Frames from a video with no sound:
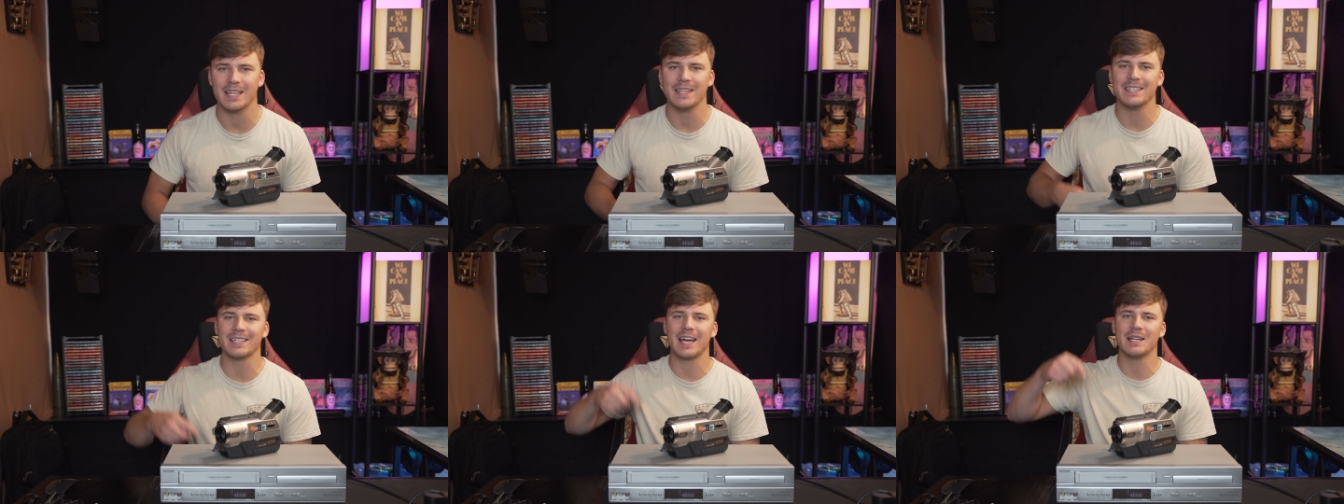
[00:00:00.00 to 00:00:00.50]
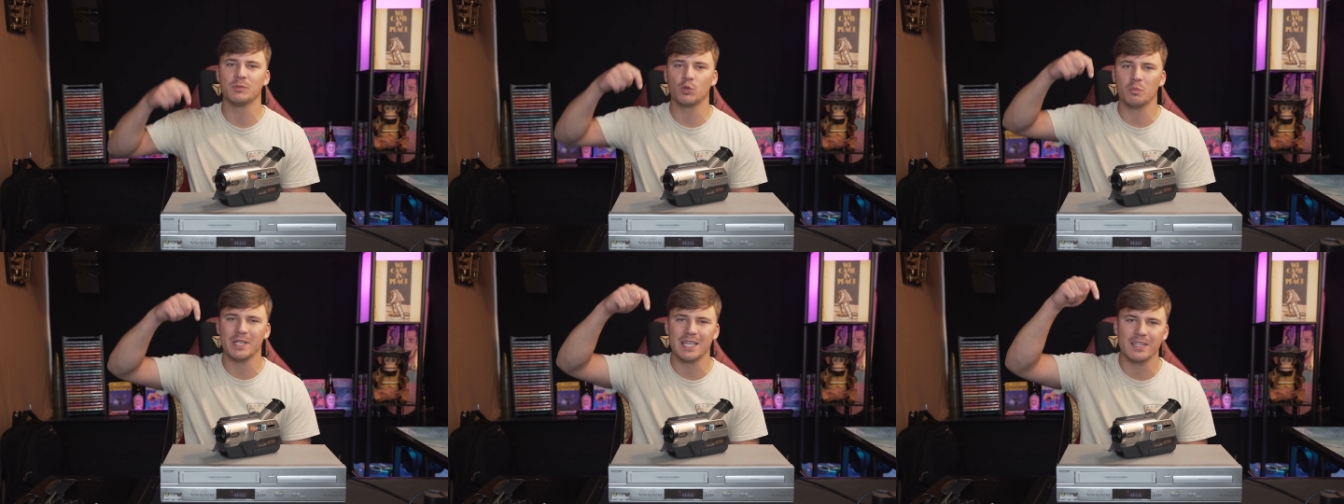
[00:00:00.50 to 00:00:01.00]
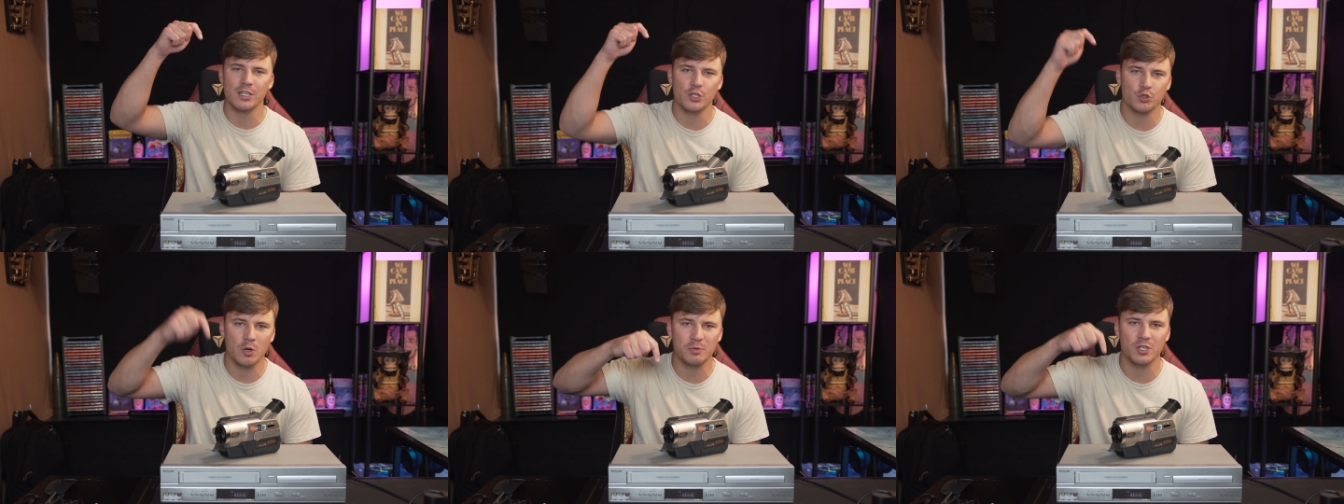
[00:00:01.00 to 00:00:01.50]
These items will be in the
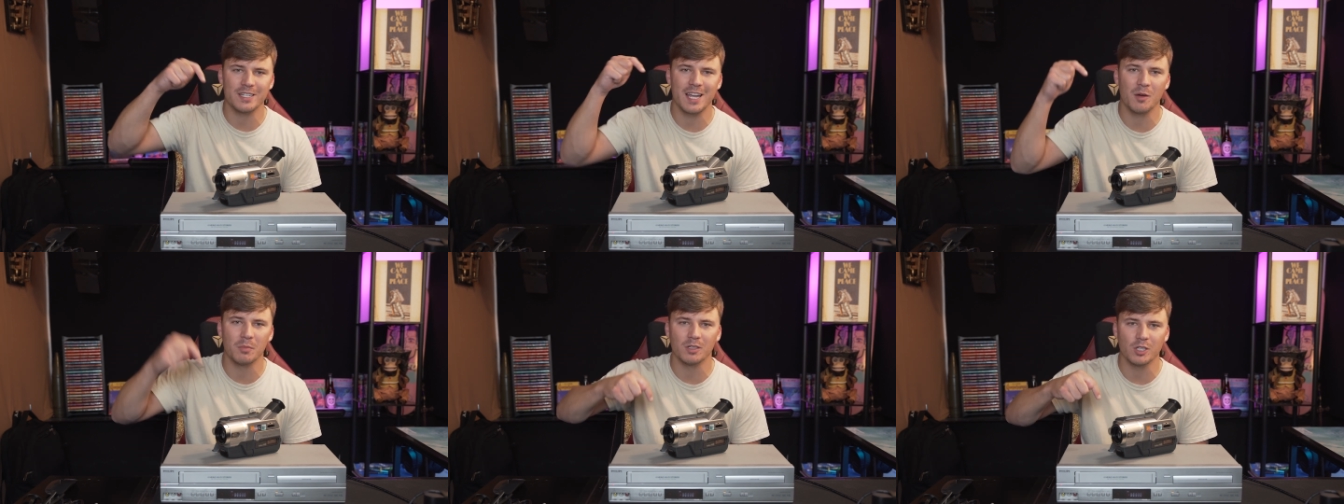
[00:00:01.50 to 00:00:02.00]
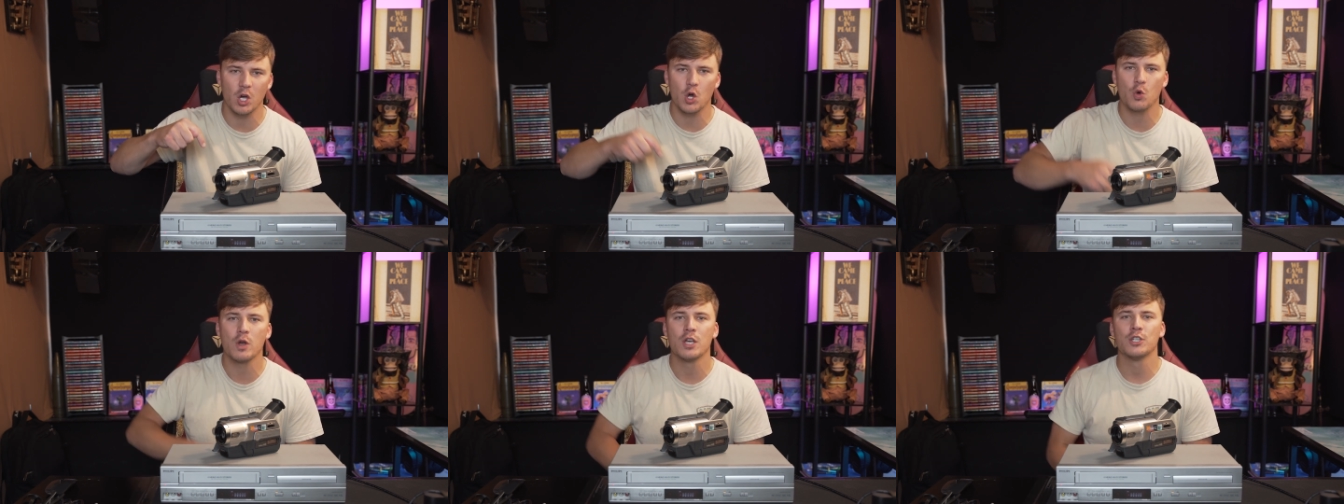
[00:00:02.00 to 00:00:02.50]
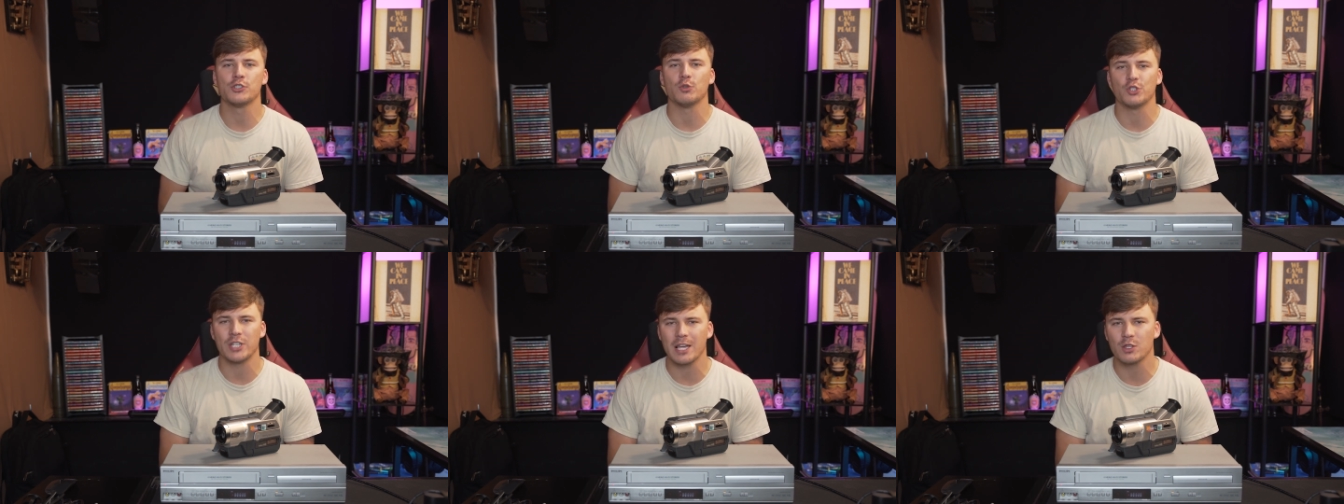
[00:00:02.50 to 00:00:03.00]
description down below, so
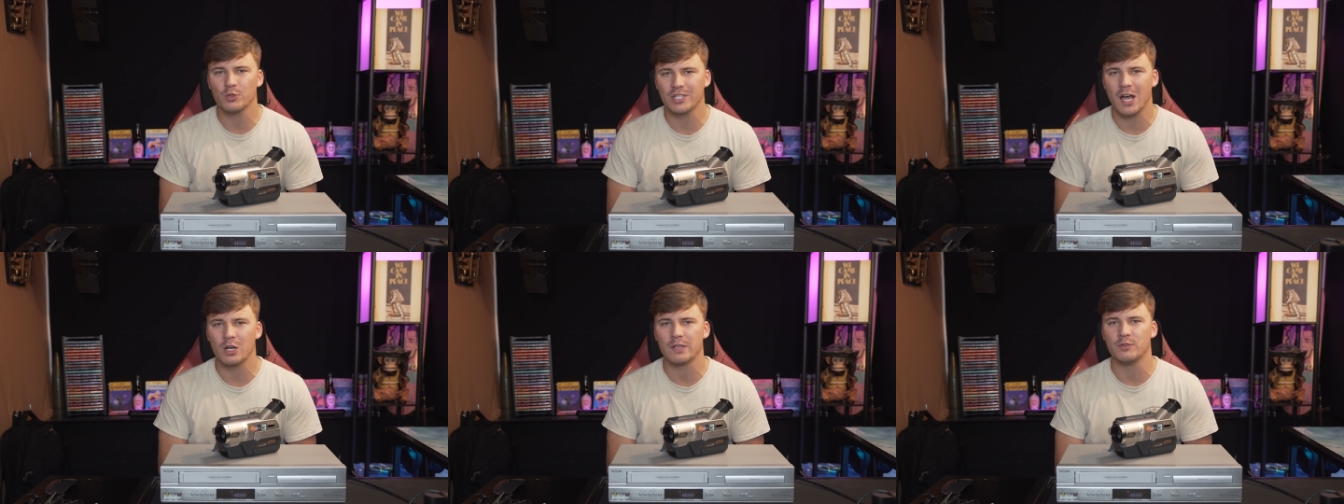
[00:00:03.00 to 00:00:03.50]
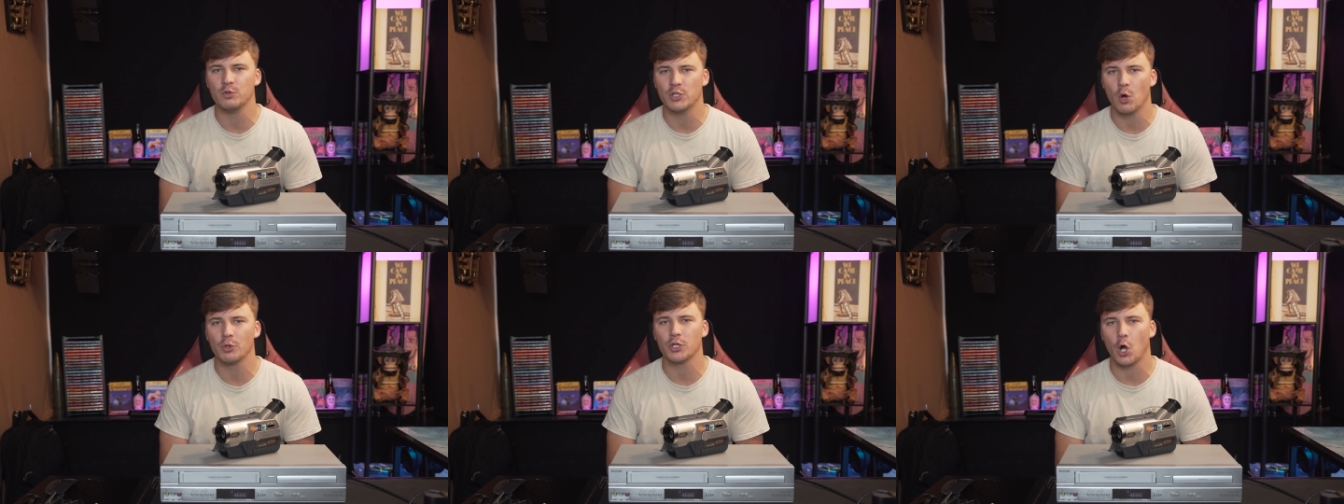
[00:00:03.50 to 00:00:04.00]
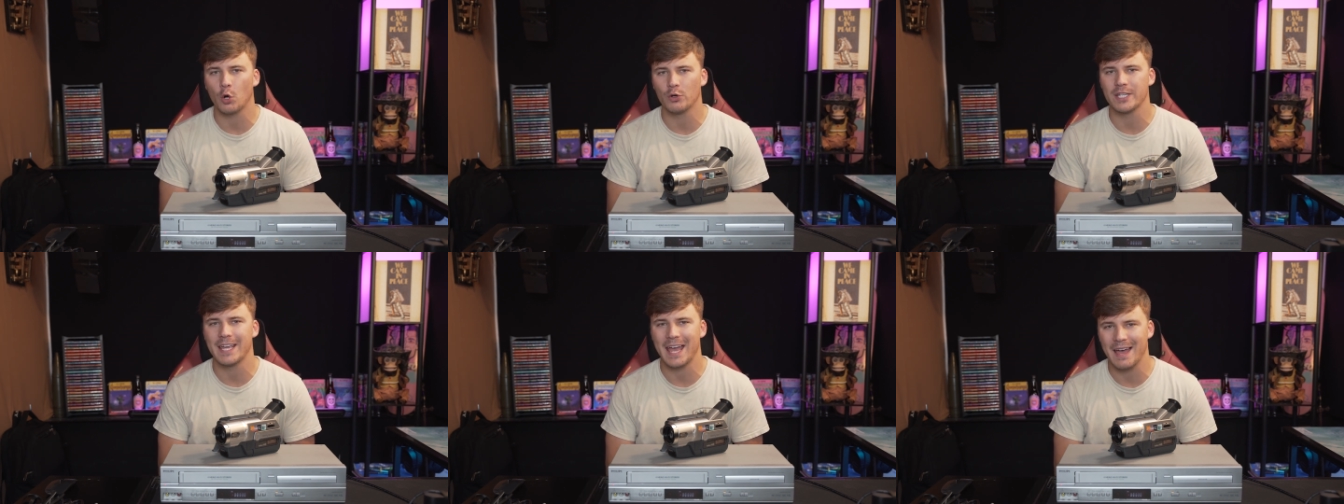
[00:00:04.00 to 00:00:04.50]
check those out if you don't
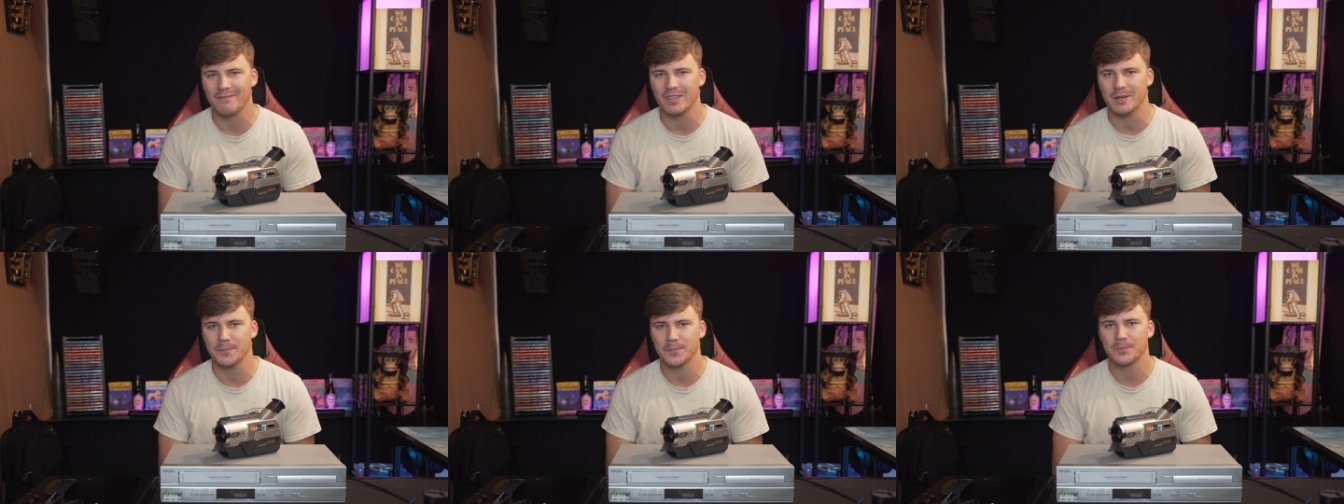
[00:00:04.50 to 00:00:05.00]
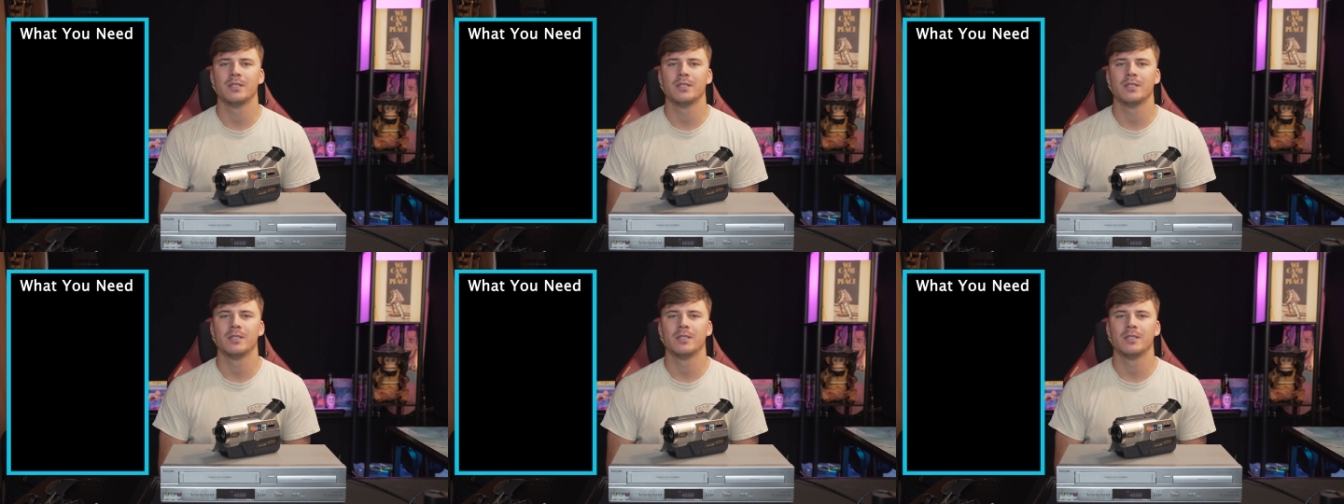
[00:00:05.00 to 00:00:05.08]
already have them.